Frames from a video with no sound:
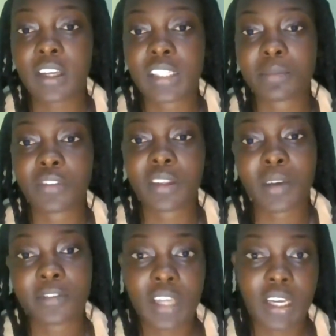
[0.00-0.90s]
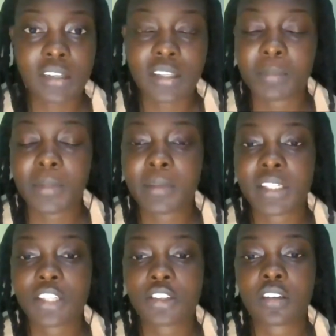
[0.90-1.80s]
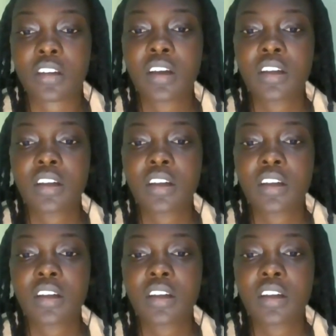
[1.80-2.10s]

and some of them have signed some implementation.